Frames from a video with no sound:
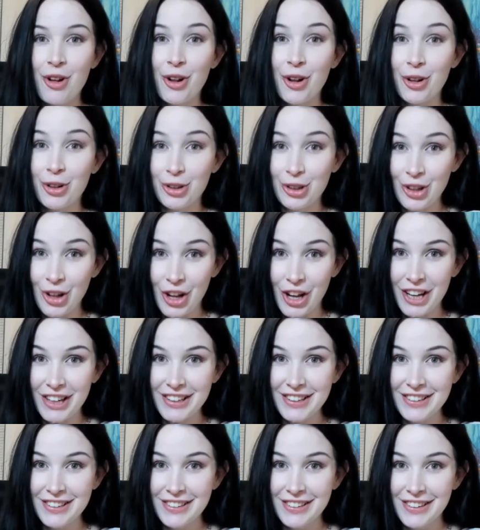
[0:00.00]
a
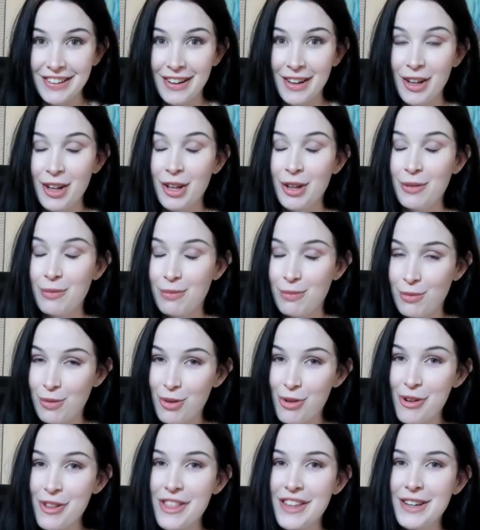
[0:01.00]
lot,
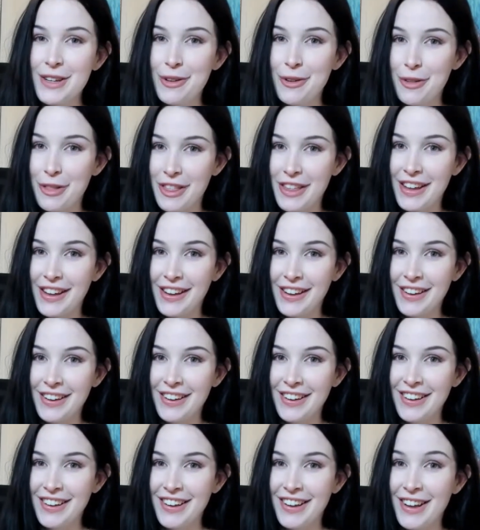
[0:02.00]
more than you think.
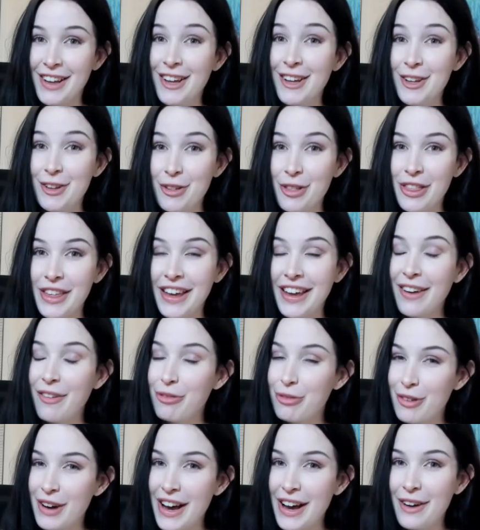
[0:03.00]
You think,
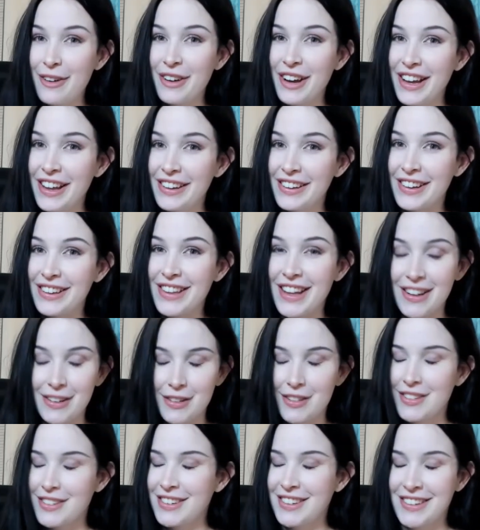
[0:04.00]
wow, Ayla,
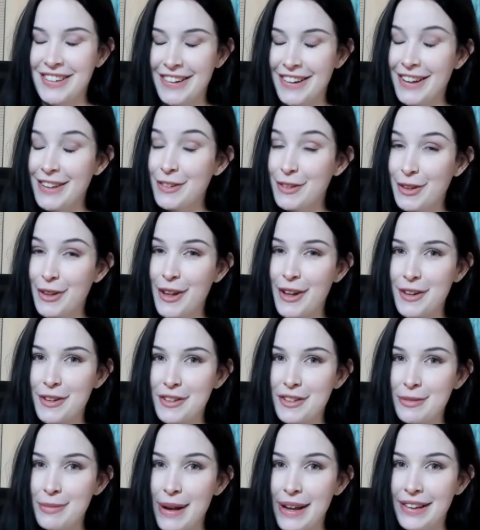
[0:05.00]
that's a lot
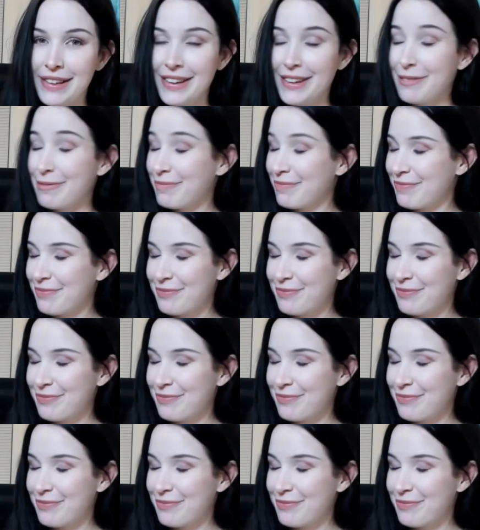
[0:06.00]
of smiling.